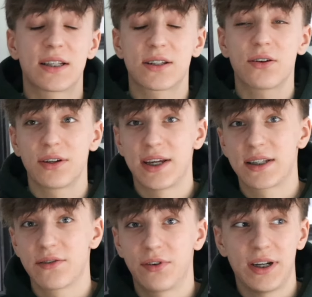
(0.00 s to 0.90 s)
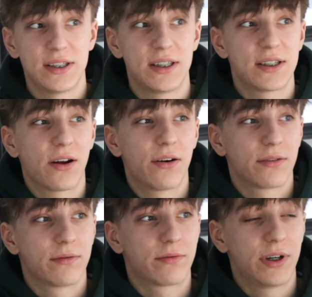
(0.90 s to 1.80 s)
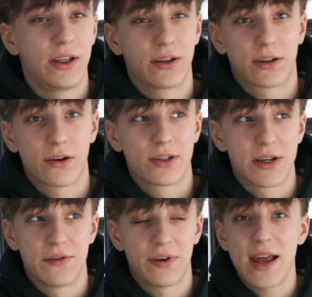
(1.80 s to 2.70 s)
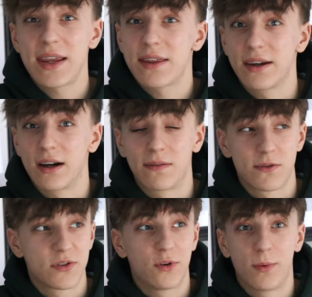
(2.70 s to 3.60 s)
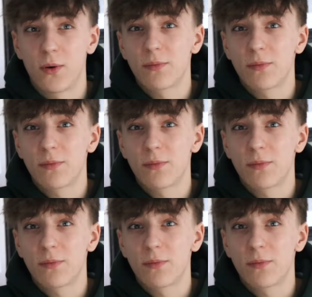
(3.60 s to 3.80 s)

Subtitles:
not Nyck de Vries, he's not really the GOAT of anything after his Formula 1